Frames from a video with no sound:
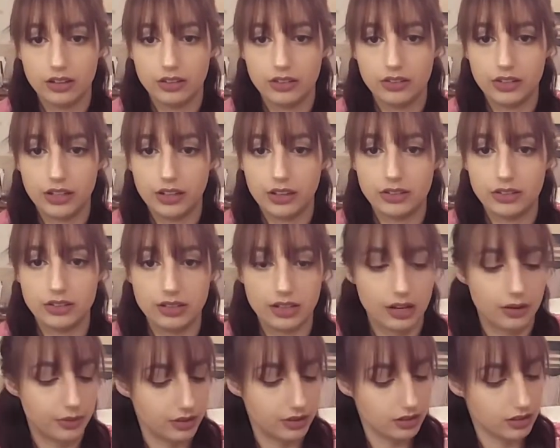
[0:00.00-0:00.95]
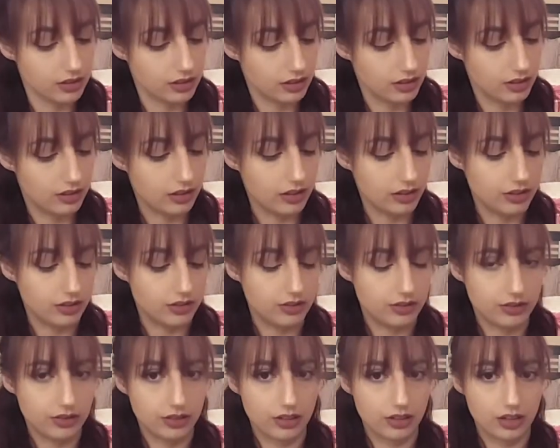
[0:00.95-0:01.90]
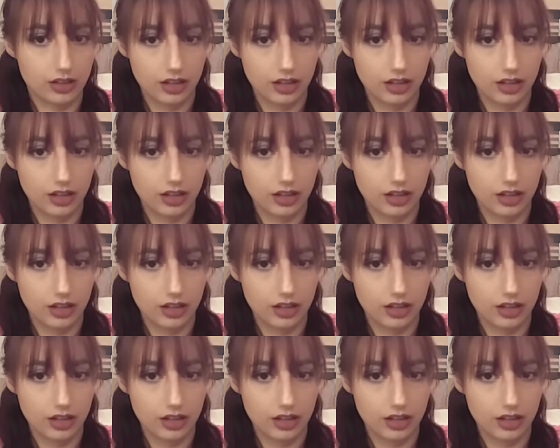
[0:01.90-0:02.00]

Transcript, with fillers: see, there's that one, and then there's